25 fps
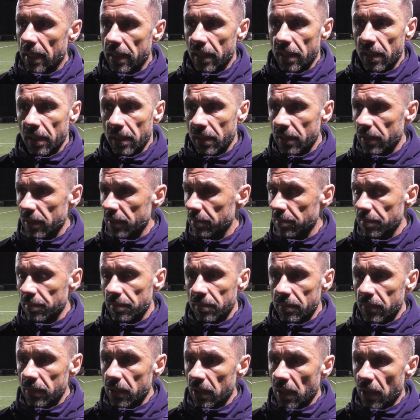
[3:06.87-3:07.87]

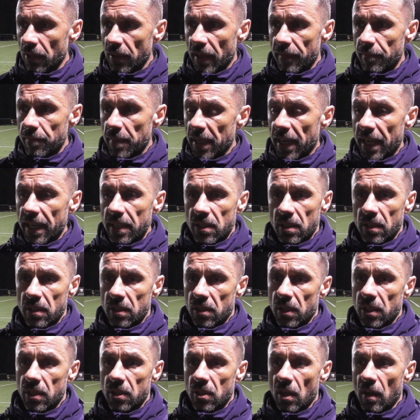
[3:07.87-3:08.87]
Um, you know, they've been
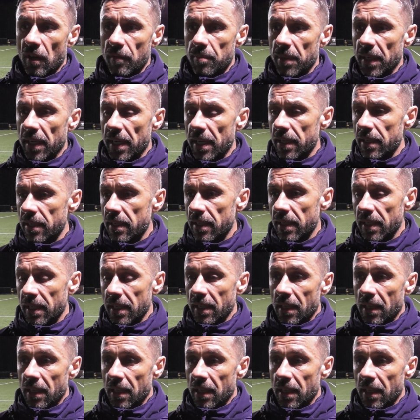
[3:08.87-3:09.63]
excellent since I've been in.